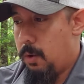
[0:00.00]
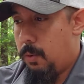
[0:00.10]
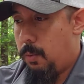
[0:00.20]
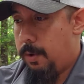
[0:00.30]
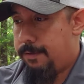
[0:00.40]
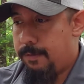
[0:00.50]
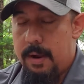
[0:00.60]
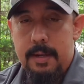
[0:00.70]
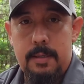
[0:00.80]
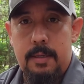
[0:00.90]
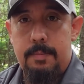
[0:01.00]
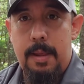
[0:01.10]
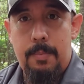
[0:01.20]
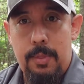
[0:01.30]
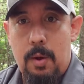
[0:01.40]
with friends and
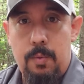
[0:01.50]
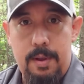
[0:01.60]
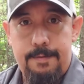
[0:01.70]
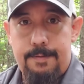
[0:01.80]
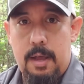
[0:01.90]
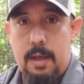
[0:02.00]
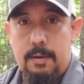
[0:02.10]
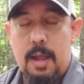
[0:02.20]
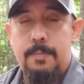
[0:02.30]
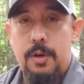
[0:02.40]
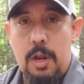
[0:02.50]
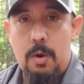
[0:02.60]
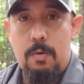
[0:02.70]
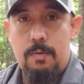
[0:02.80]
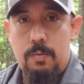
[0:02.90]
people that we've come to
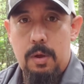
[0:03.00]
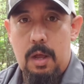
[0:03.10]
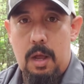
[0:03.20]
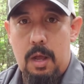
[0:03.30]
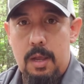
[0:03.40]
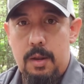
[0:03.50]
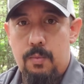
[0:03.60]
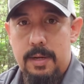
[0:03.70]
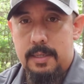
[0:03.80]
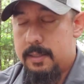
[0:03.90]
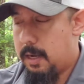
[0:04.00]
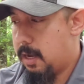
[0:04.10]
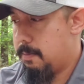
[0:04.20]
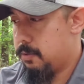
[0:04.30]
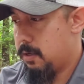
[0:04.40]
know in recent
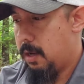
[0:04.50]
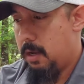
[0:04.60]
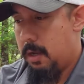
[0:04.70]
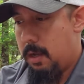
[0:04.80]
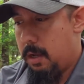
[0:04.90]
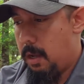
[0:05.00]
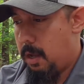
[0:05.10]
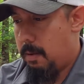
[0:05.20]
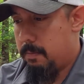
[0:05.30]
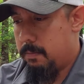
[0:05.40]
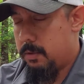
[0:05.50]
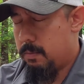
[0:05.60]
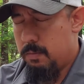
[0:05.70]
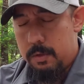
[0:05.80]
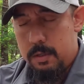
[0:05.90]
times.
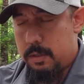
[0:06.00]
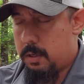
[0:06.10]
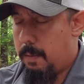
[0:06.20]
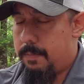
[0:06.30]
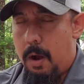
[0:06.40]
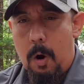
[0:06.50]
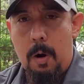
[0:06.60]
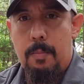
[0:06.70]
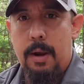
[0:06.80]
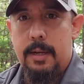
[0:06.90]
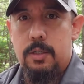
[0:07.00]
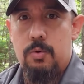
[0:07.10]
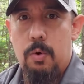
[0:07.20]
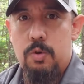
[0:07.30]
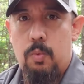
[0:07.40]
Some just heartbreaking
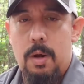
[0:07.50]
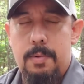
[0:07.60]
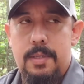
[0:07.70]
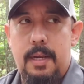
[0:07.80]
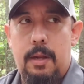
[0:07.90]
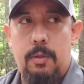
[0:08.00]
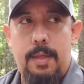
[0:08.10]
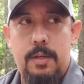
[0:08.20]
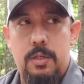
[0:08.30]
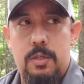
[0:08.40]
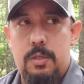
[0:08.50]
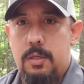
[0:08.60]
stories. One in particular that just